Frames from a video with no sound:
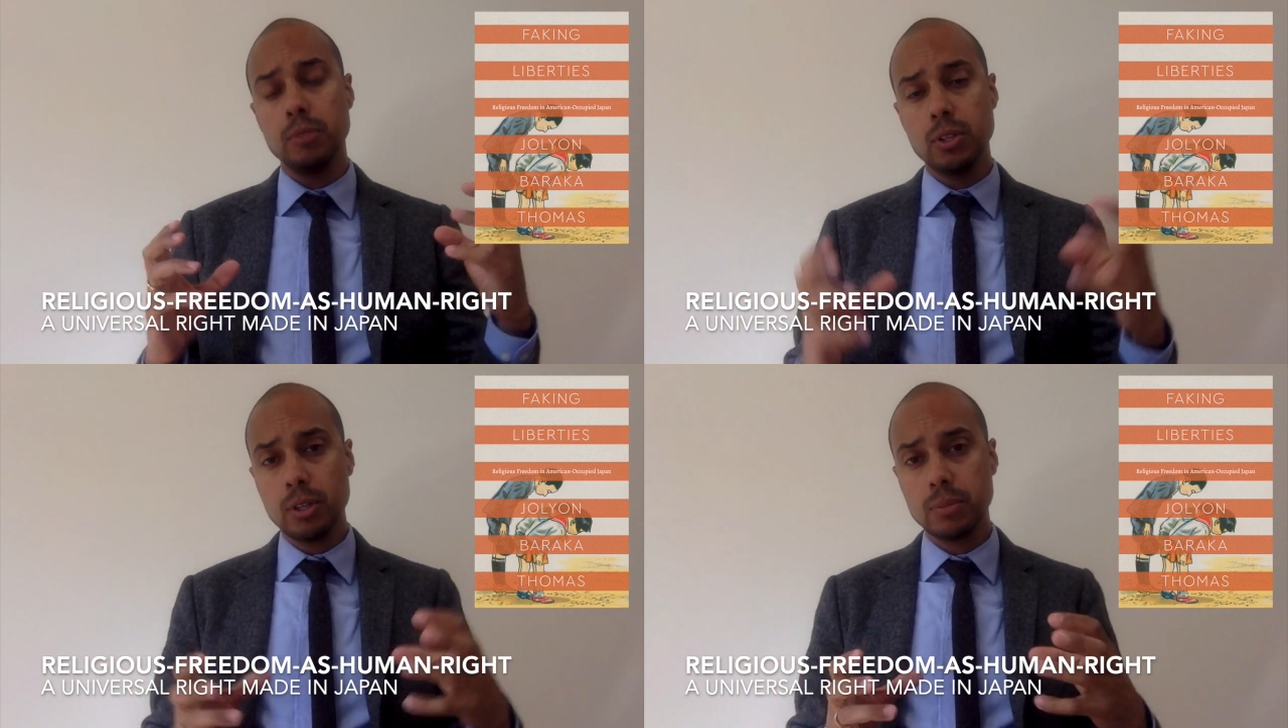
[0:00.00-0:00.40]

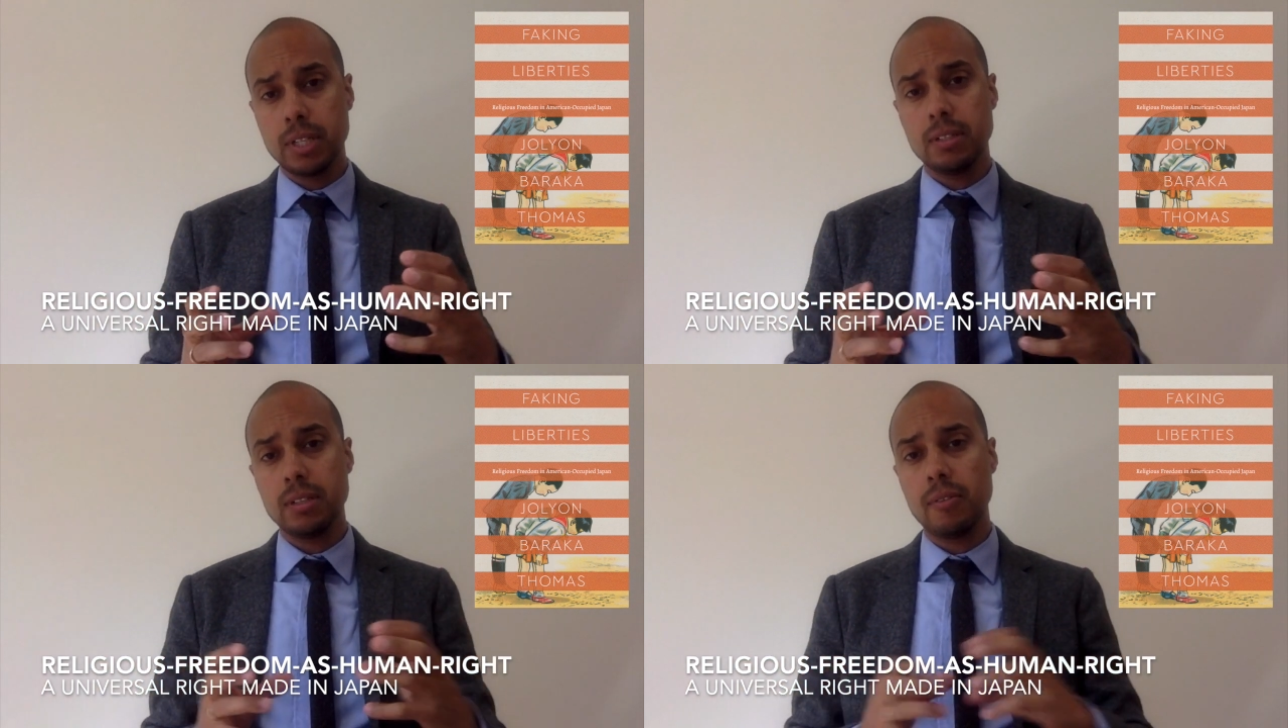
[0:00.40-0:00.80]

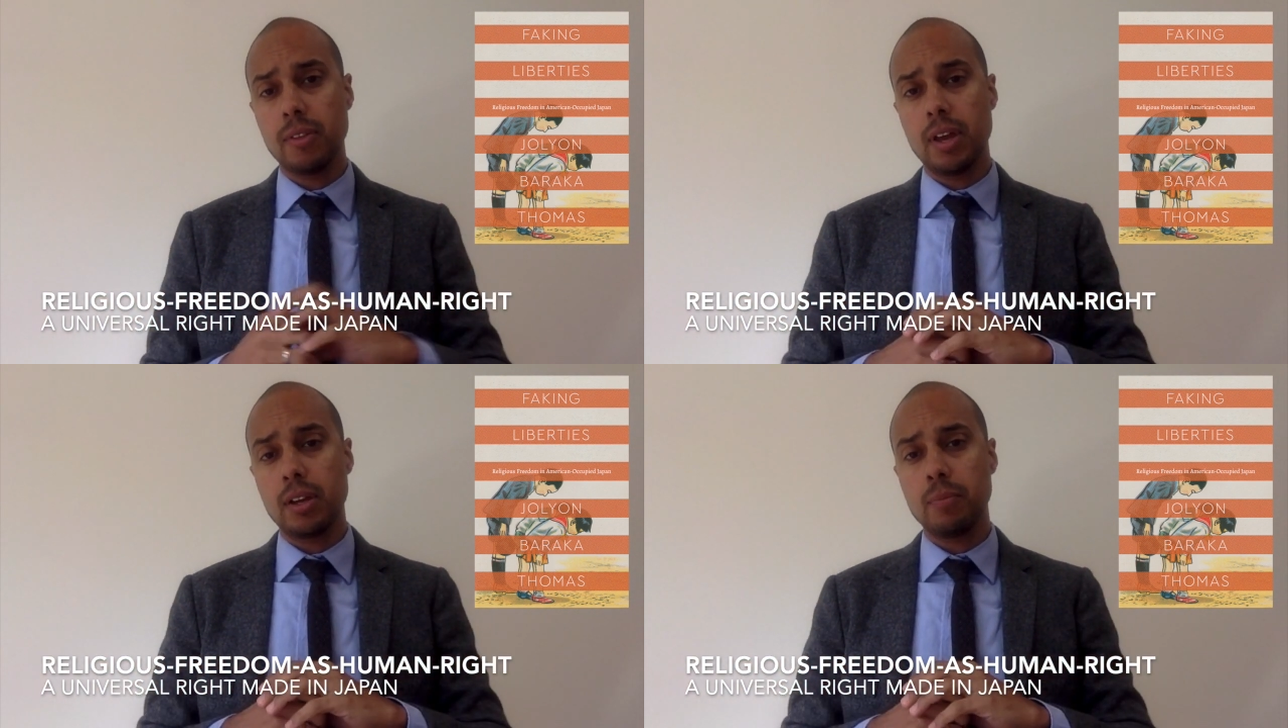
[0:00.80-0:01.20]
circumstances of
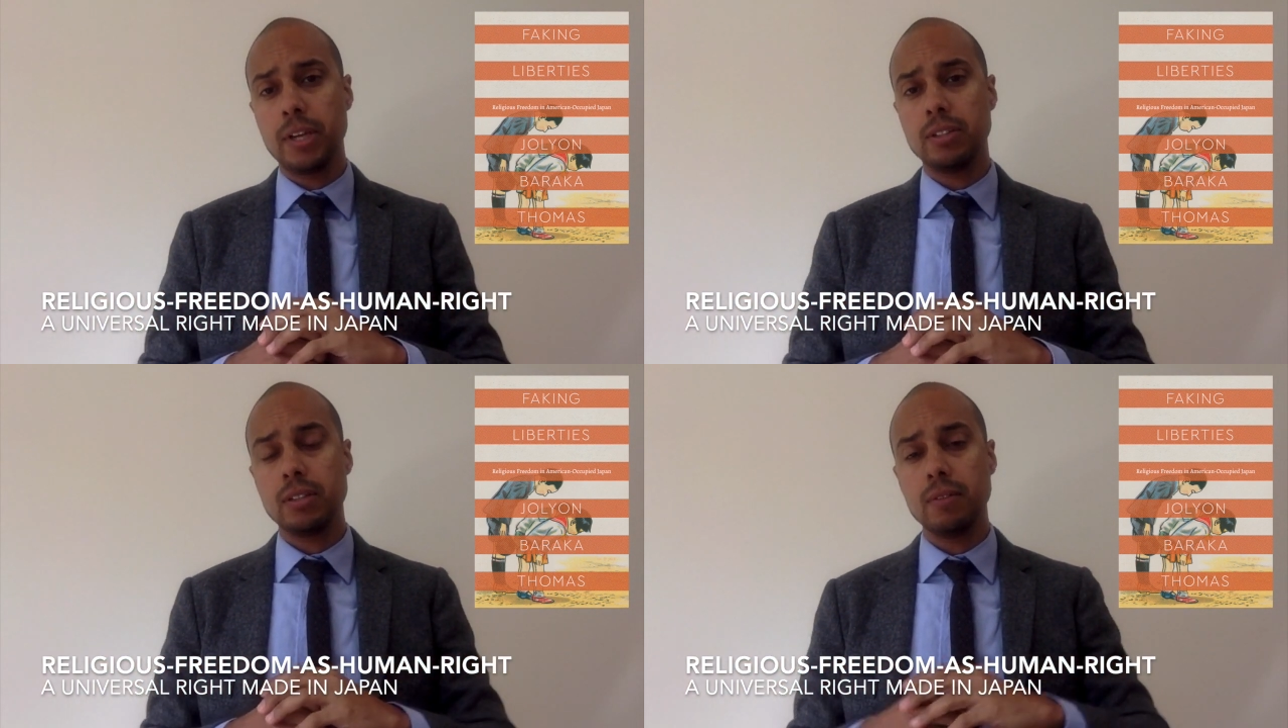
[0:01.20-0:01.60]
the
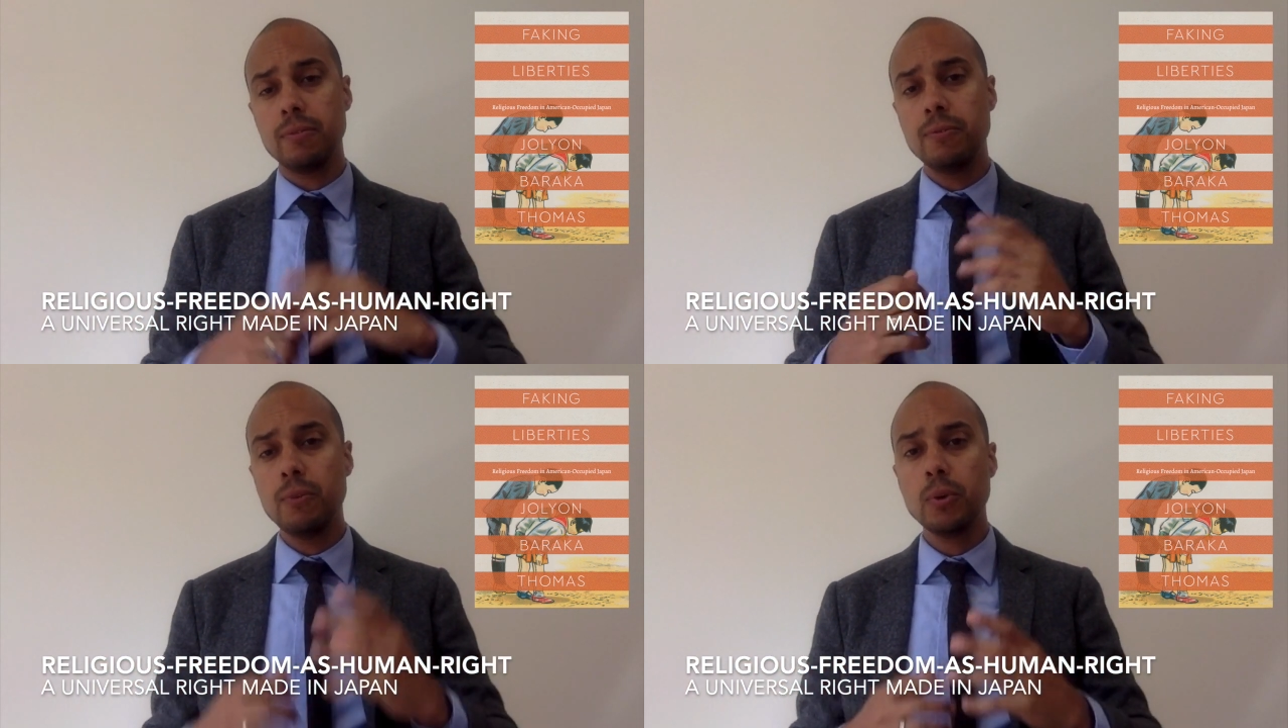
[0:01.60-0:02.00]
occupation that
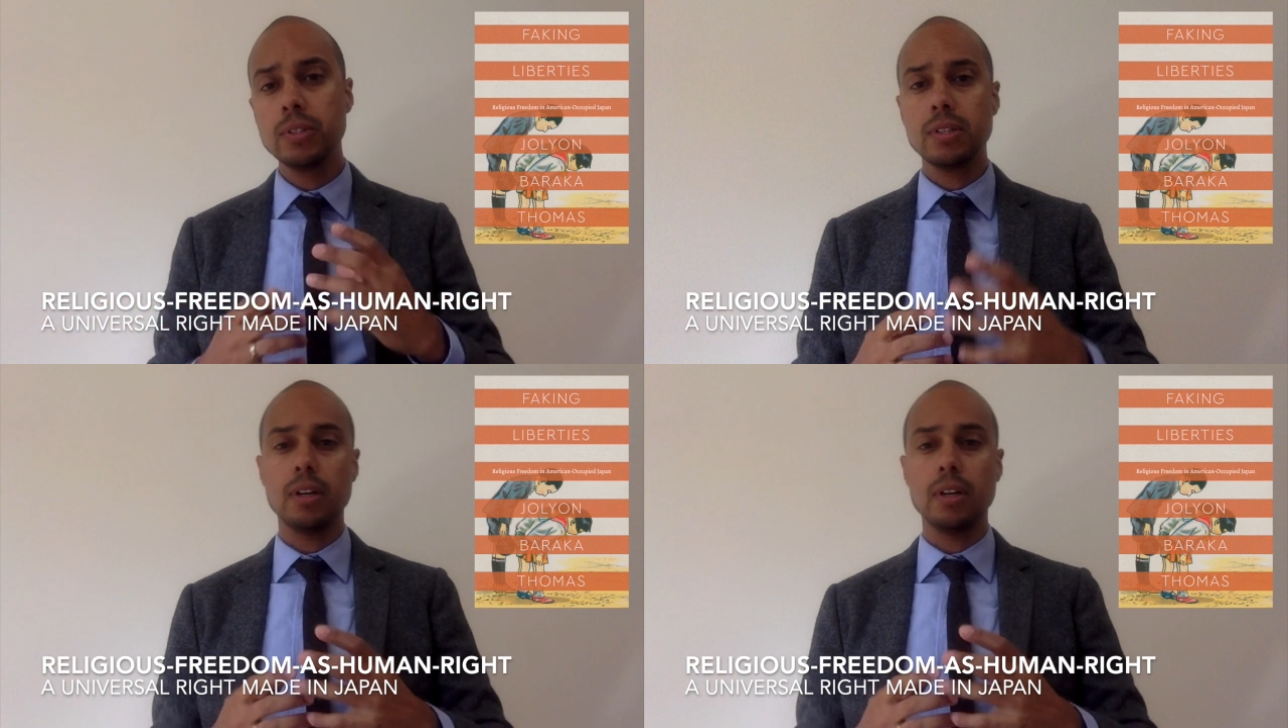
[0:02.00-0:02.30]
force